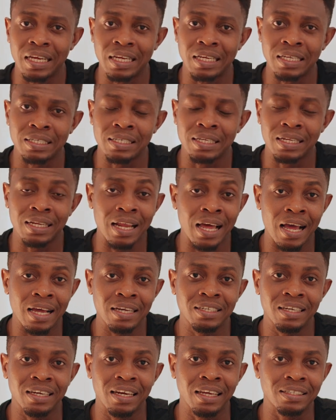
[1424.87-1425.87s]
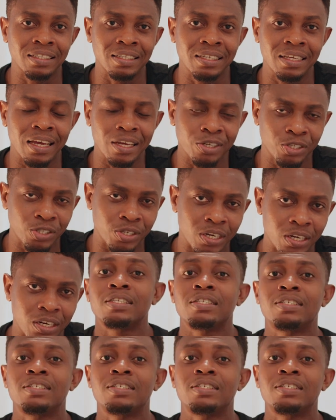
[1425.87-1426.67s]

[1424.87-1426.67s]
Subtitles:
is land litigation.